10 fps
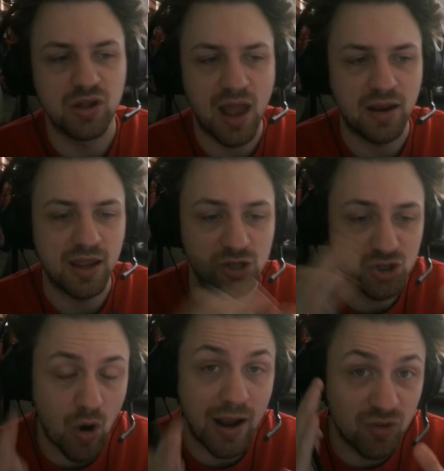out here
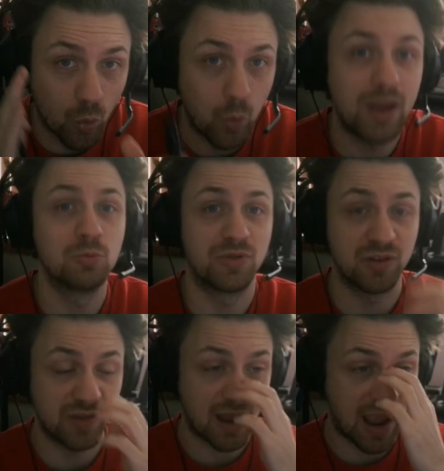trying to win with
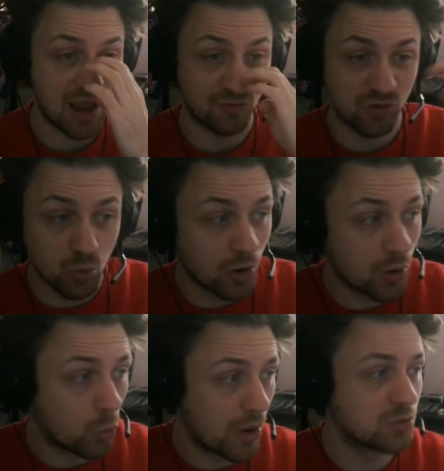the deck. And if you
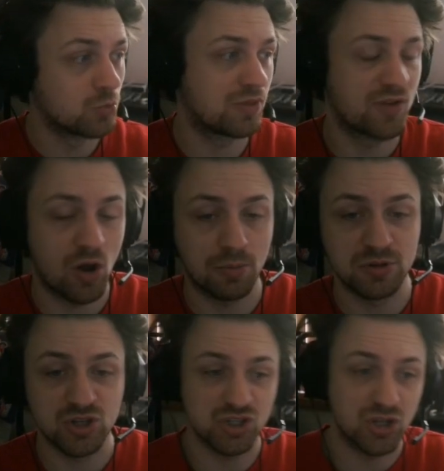want to win with Dark
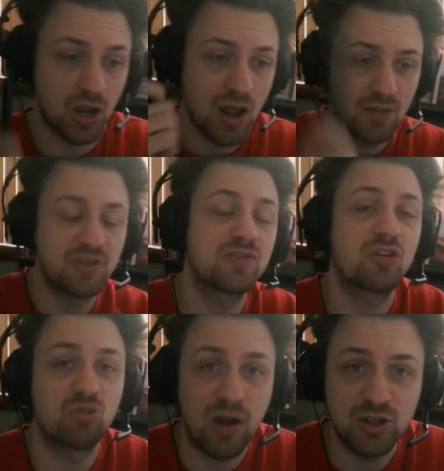Magician, this is a
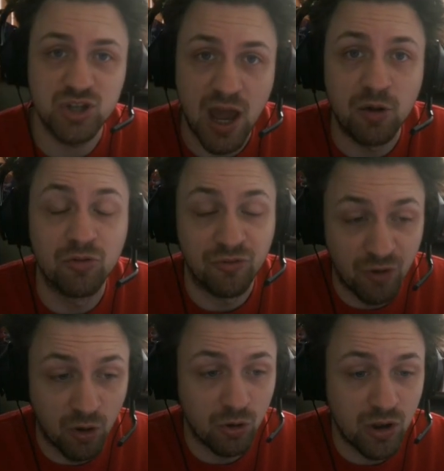great channel to
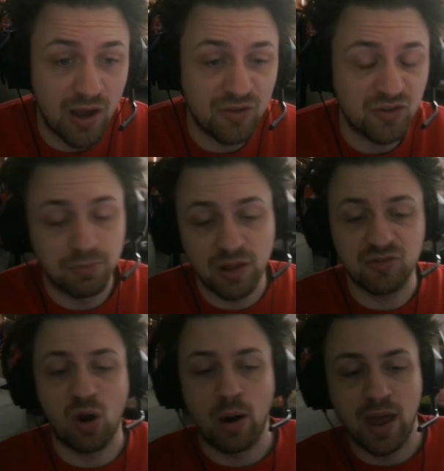follow, guys. So
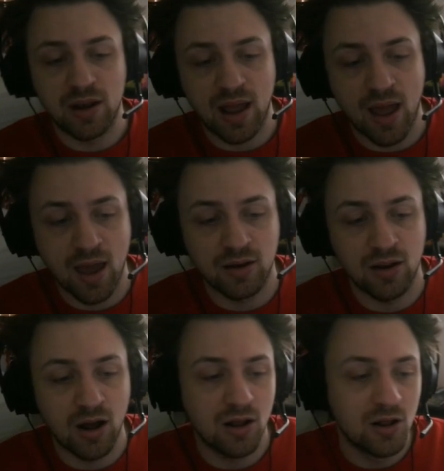please go ahead and
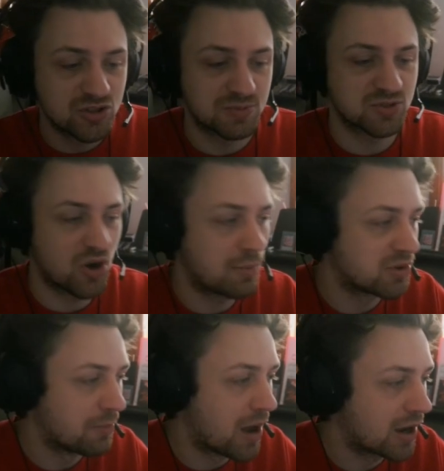uh, subscribe
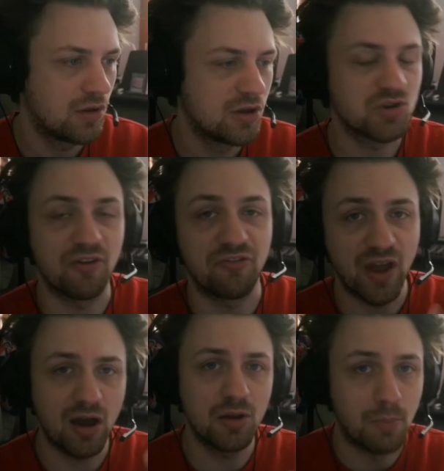to Mike. So I
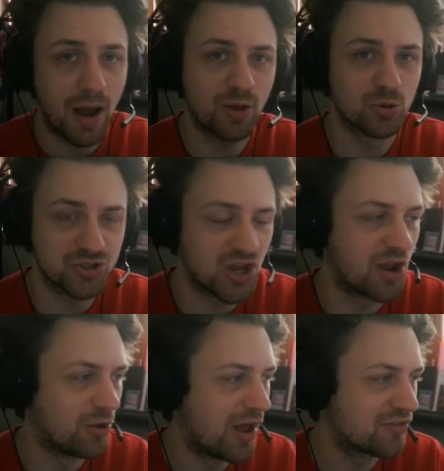found Michael's
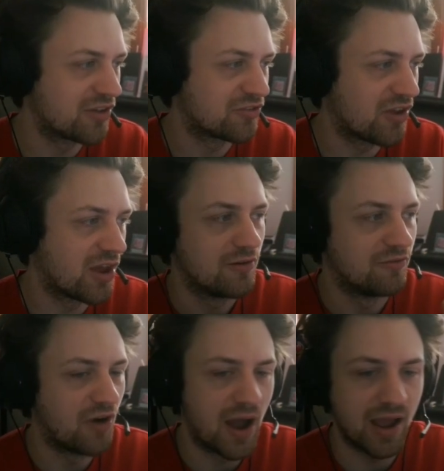channel, as I said,
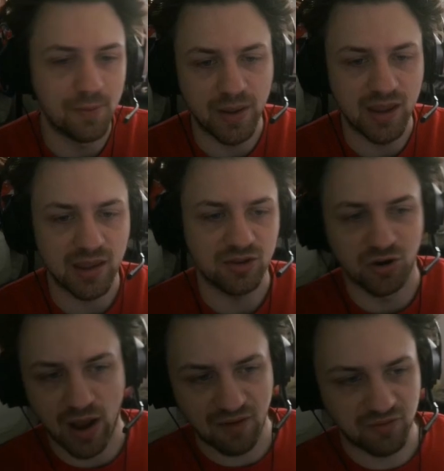via me, you
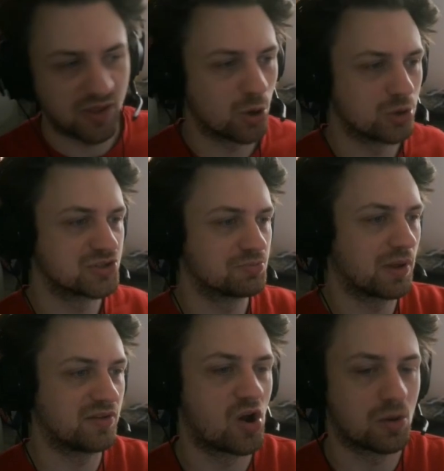know, having the urge to
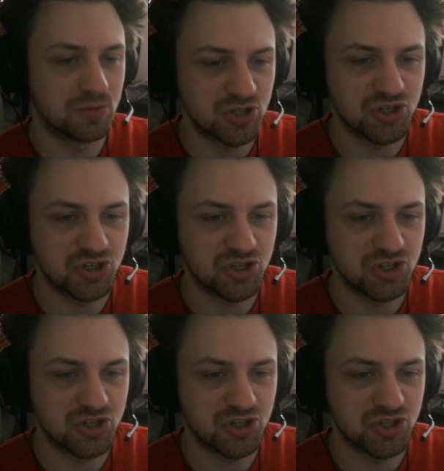play Dark Magician